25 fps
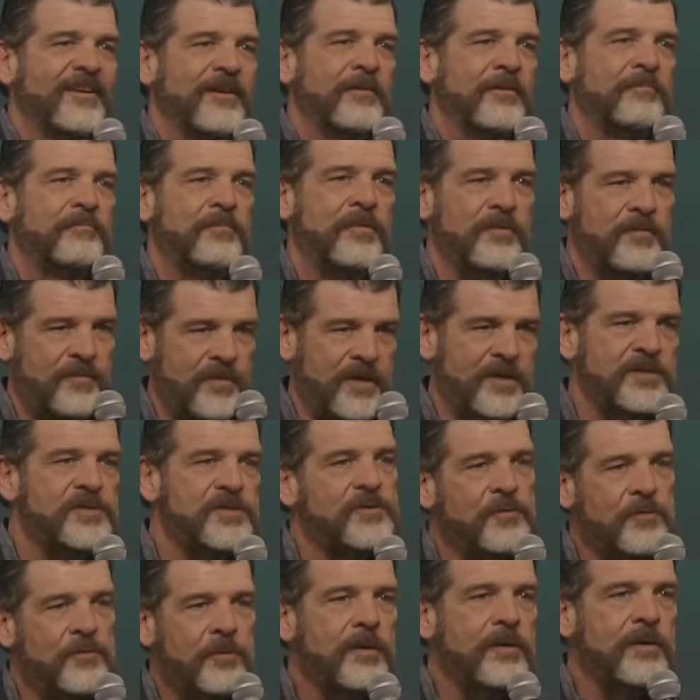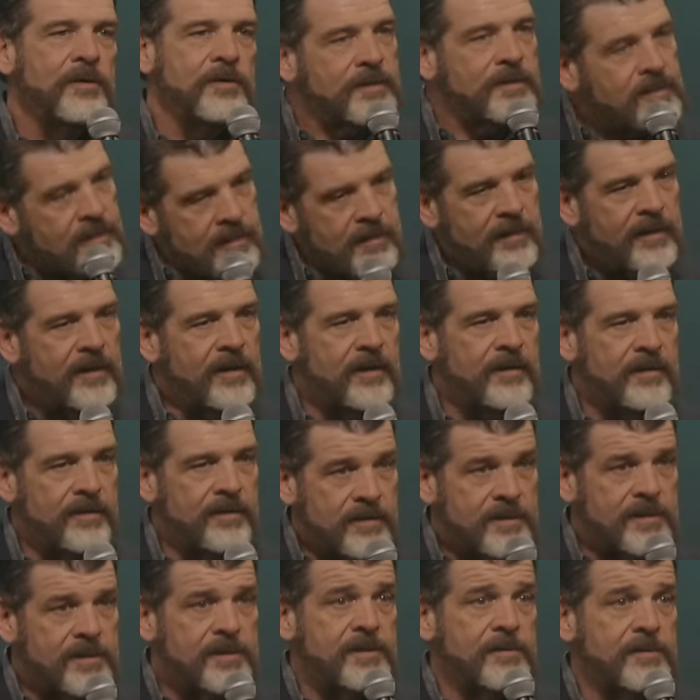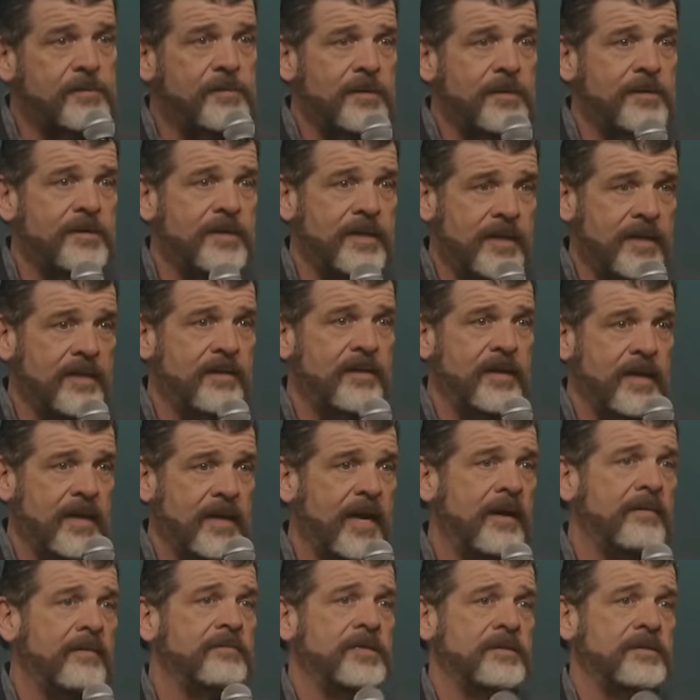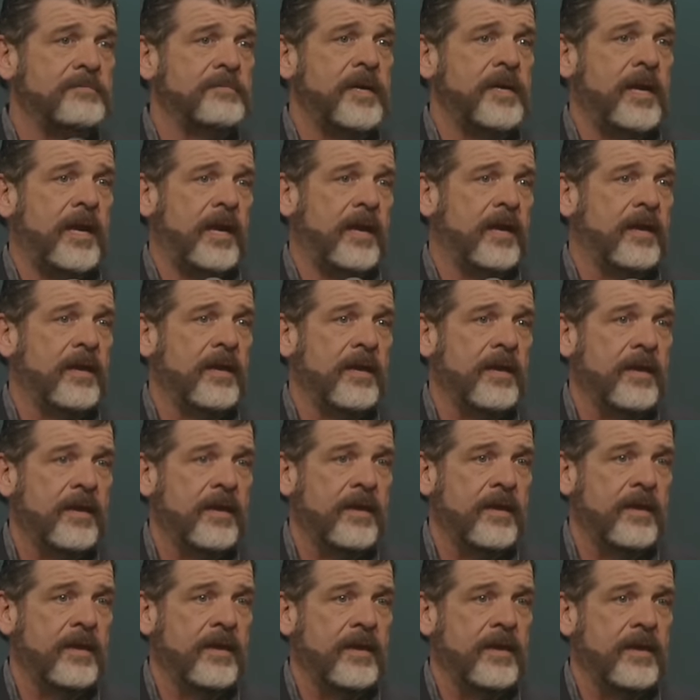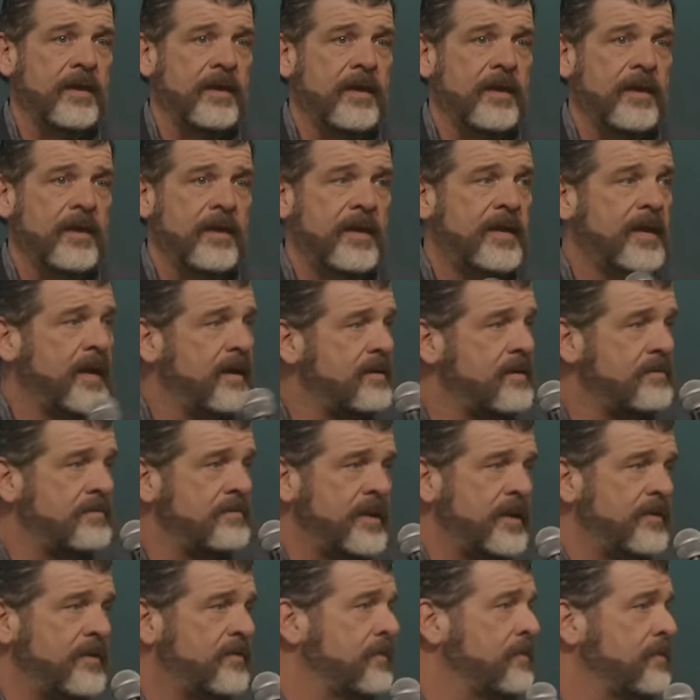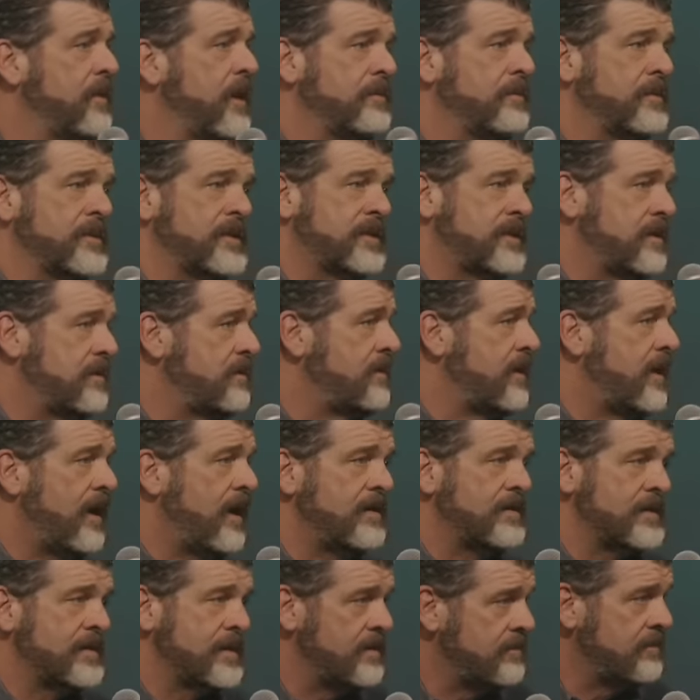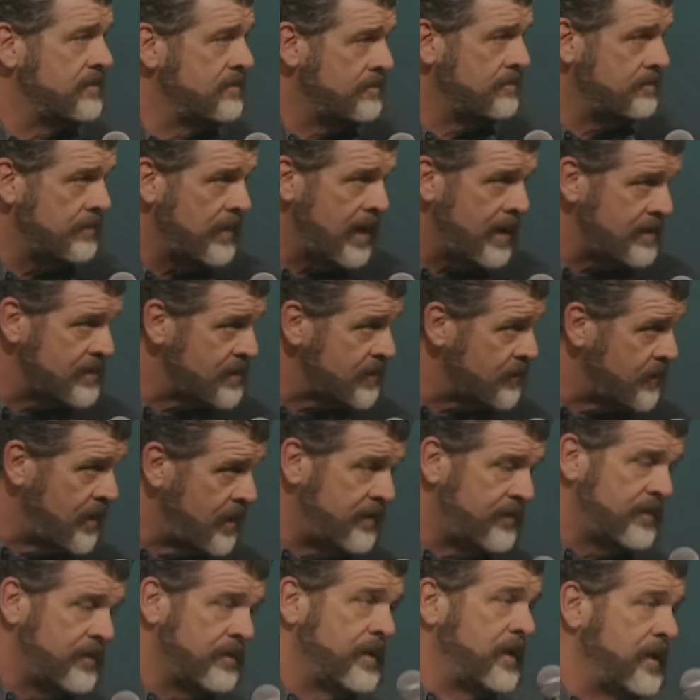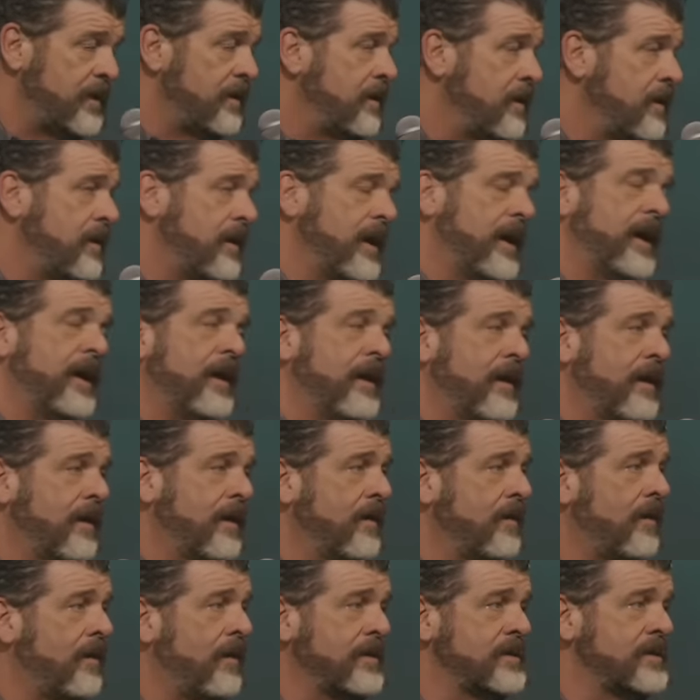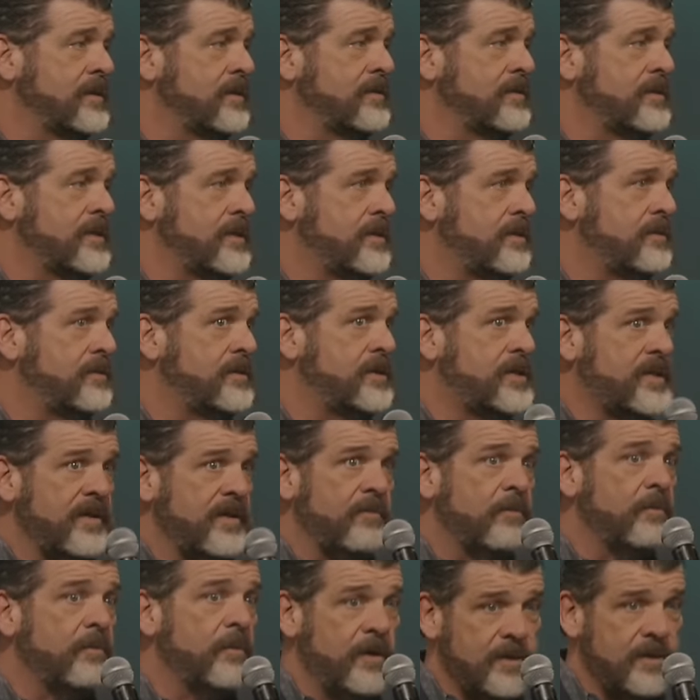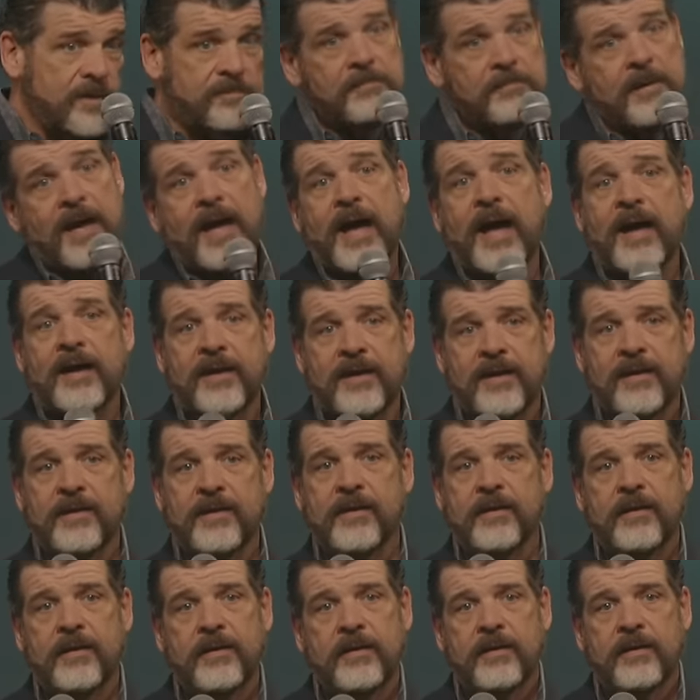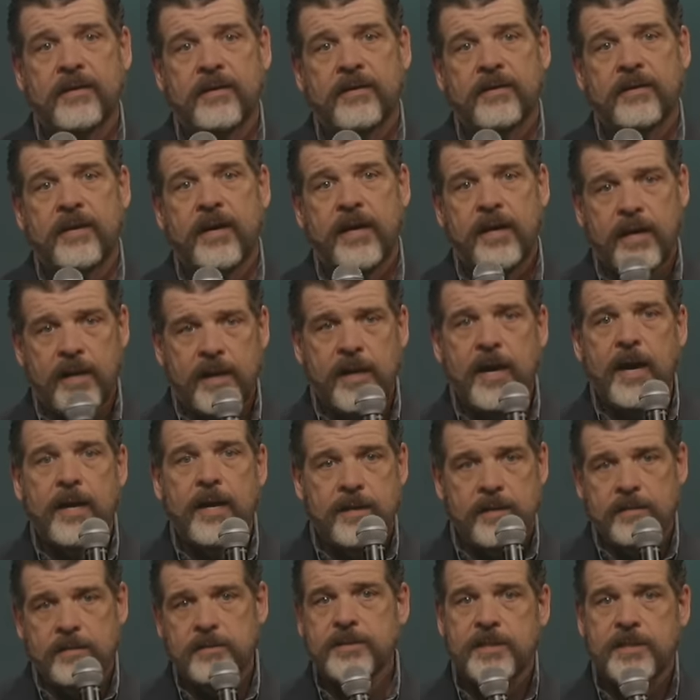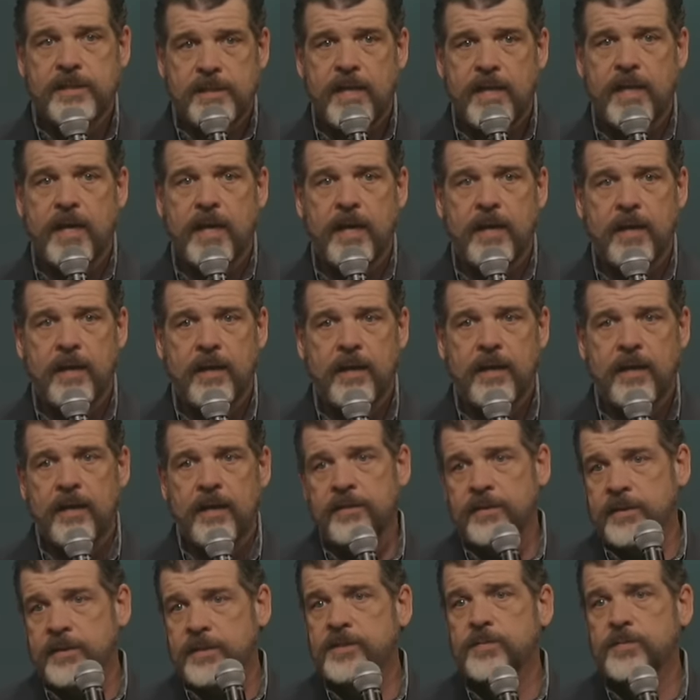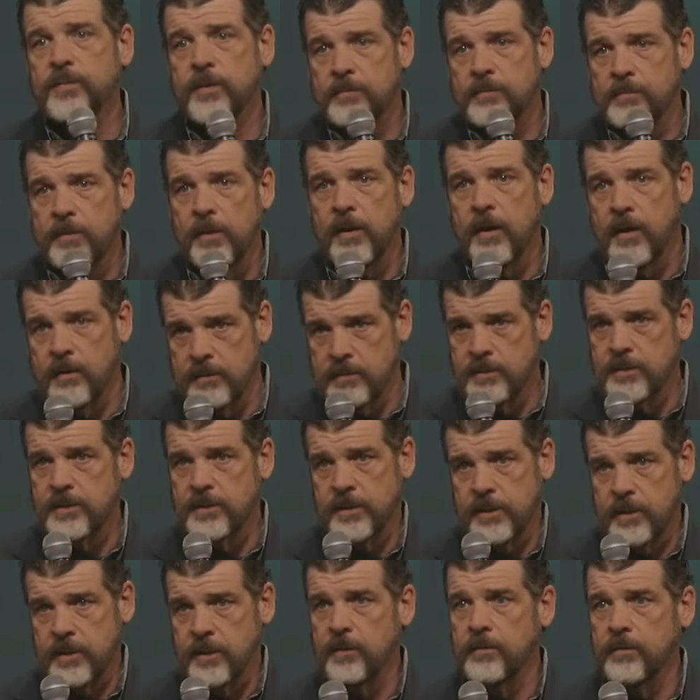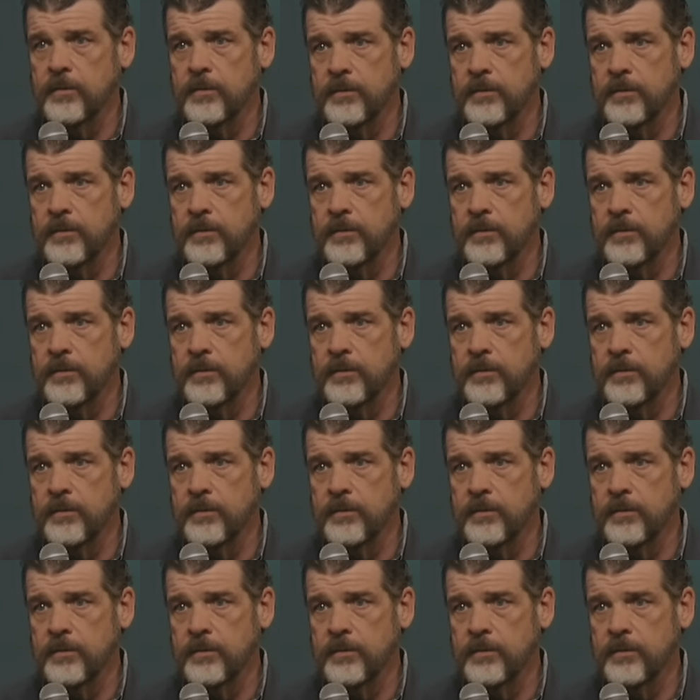Profess the word, declare that this is a word that, that came to me. It came to me from almost 2,000 miles away from here and also to several months back. And it got here today, and this word belongs to you.